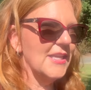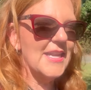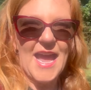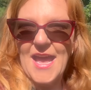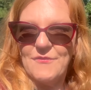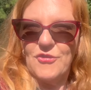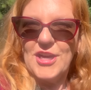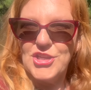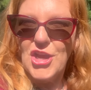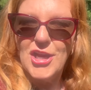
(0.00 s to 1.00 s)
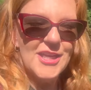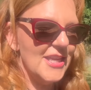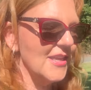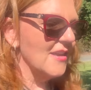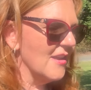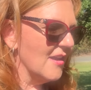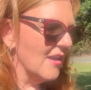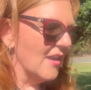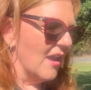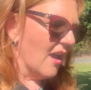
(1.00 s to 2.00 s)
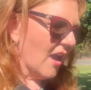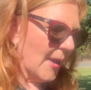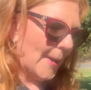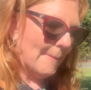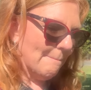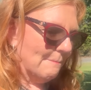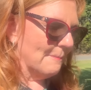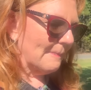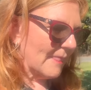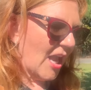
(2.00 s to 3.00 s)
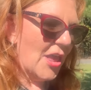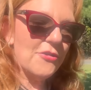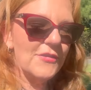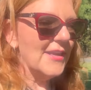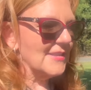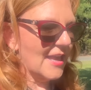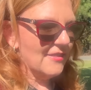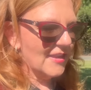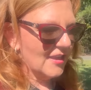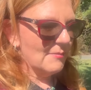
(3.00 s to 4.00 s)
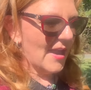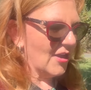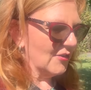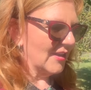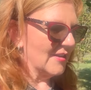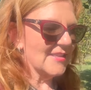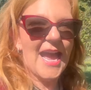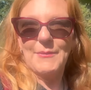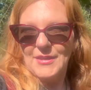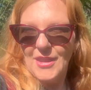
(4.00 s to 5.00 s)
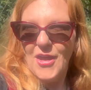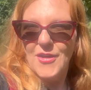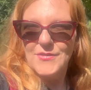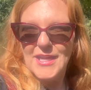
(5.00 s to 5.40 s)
to have fresh honey. Um, other things I think about is I would love to